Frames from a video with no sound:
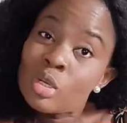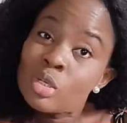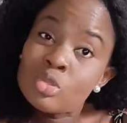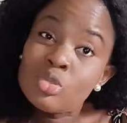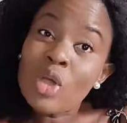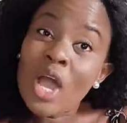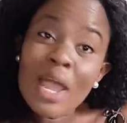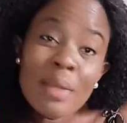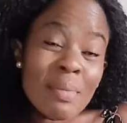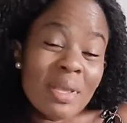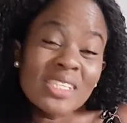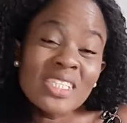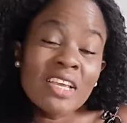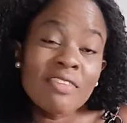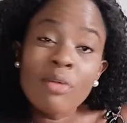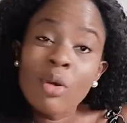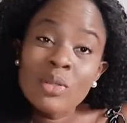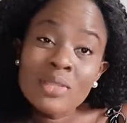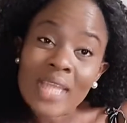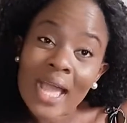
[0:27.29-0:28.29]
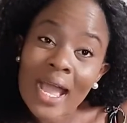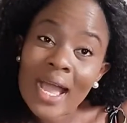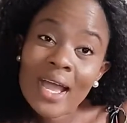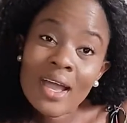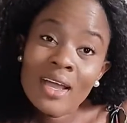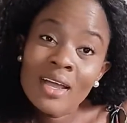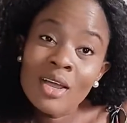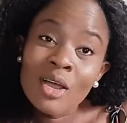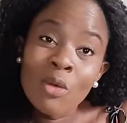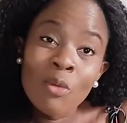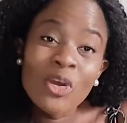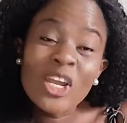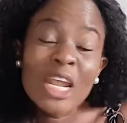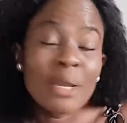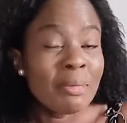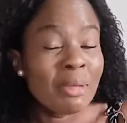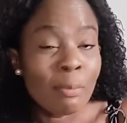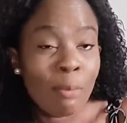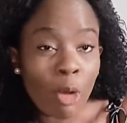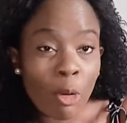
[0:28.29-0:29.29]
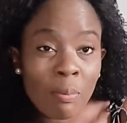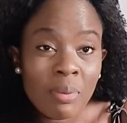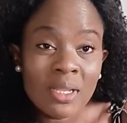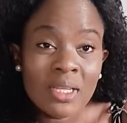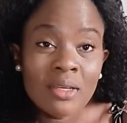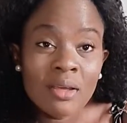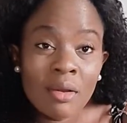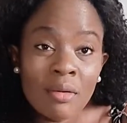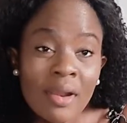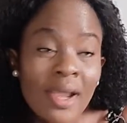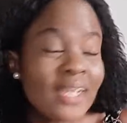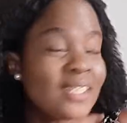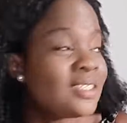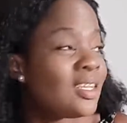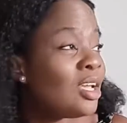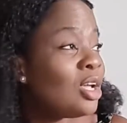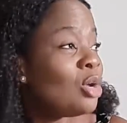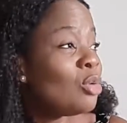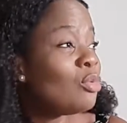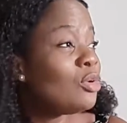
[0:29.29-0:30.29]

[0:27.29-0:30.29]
to hide myself under when I'm in public, all right?